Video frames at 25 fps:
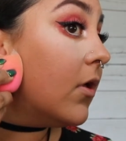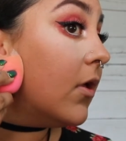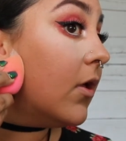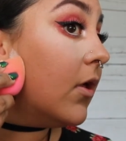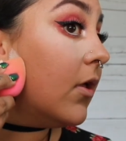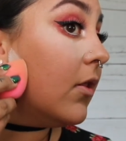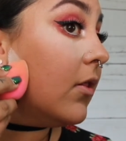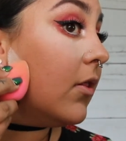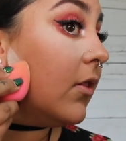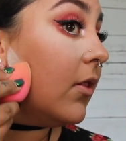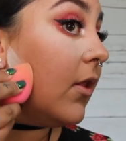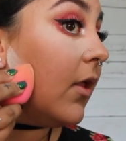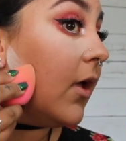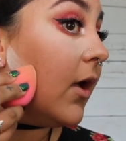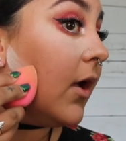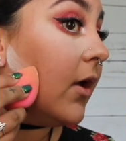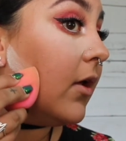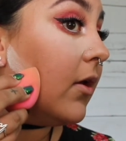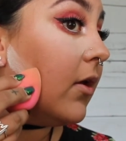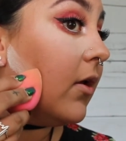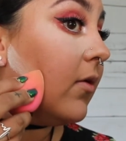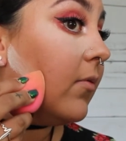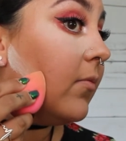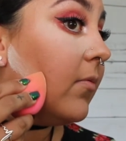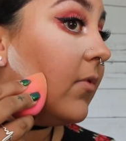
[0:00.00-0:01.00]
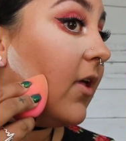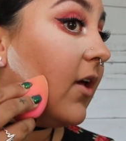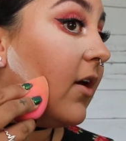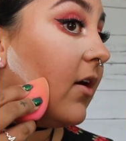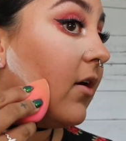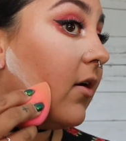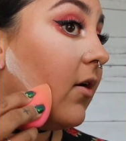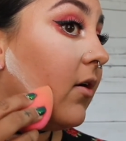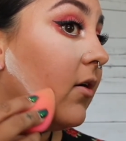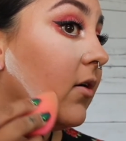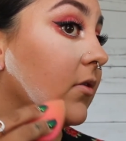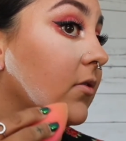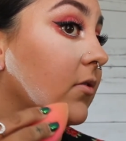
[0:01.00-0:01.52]
and line up that
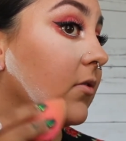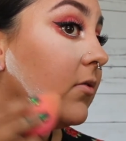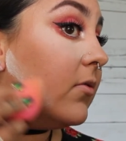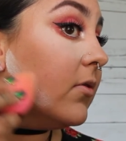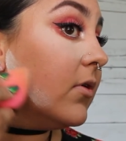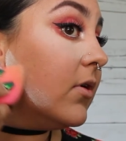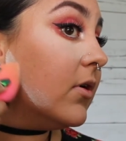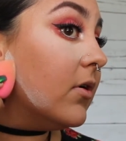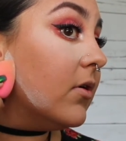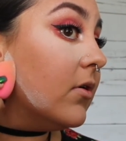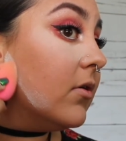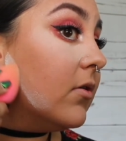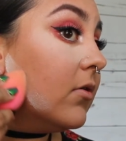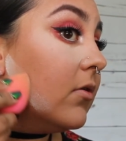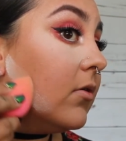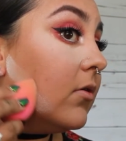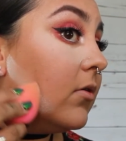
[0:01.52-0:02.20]
contour.